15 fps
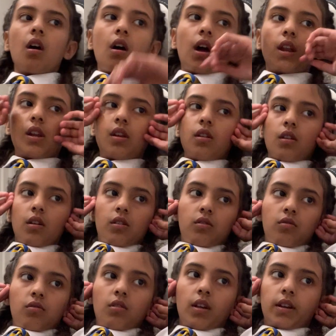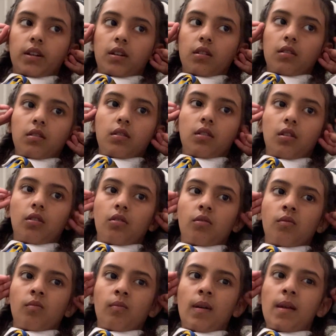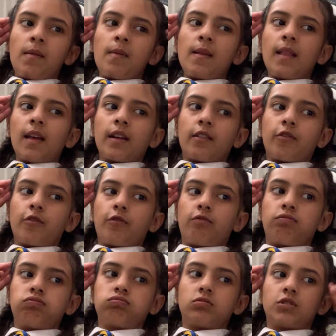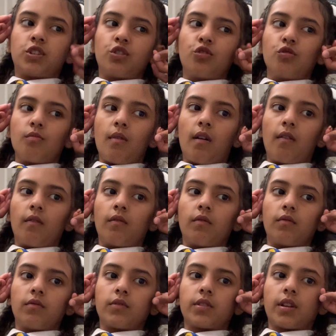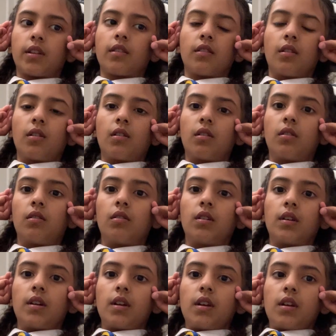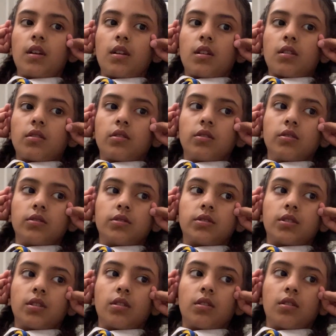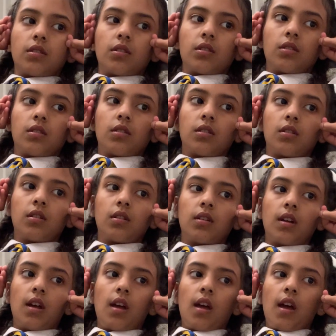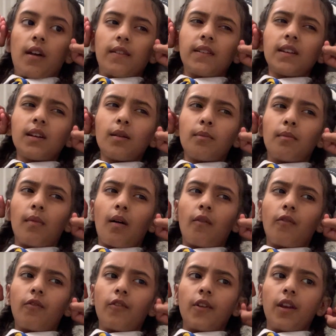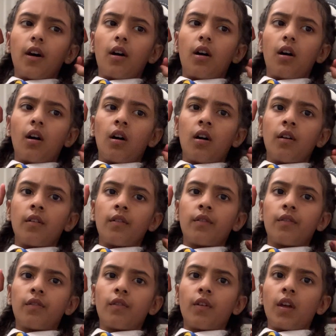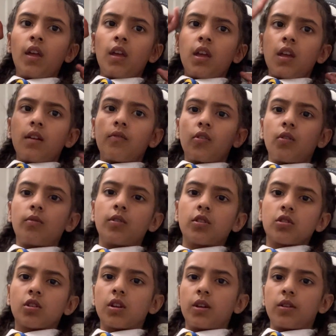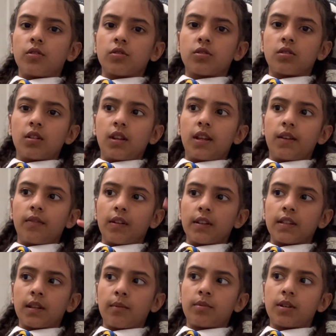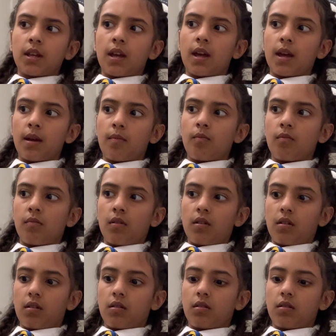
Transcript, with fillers: I don't know. Like no, maybe like months. I don't know. Because I think a month and a half. Even though we usually use leave in September.